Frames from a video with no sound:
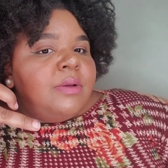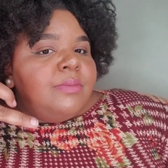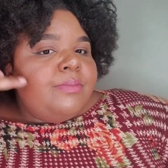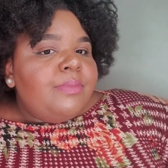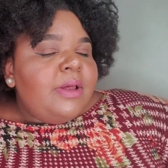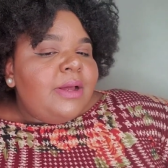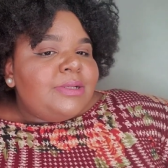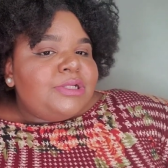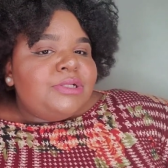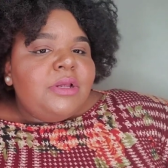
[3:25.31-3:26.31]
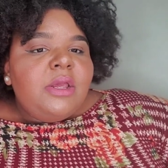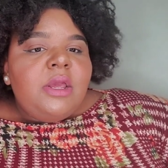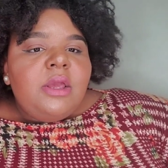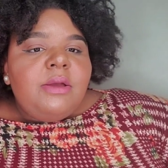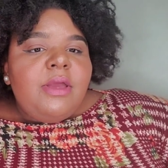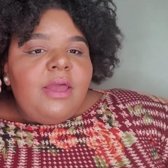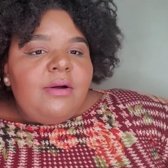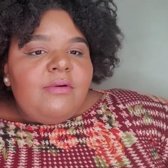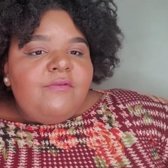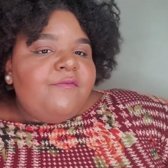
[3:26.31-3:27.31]
blush,
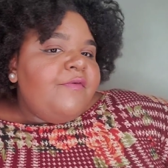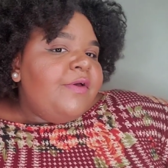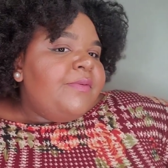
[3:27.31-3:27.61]
Elf,